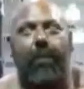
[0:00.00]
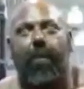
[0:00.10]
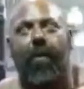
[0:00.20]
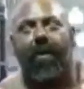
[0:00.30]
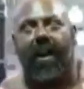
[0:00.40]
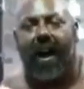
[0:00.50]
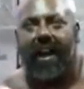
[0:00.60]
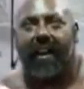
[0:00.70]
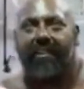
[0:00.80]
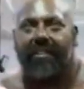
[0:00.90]
Next
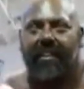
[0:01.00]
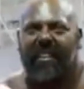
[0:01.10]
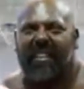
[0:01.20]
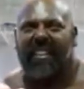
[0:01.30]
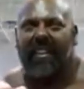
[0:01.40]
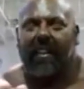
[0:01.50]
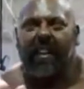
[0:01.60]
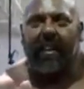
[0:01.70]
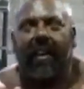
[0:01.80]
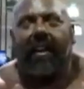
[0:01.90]
week, porno addicts.
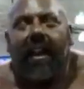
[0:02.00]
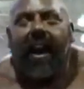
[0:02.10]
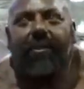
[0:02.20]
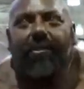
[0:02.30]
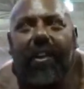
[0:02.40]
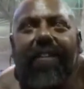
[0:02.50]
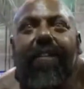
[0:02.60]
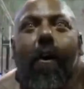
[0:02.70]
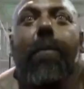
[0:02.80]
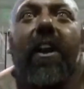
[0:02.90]

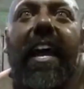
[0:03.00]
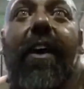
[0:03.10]
Here's what a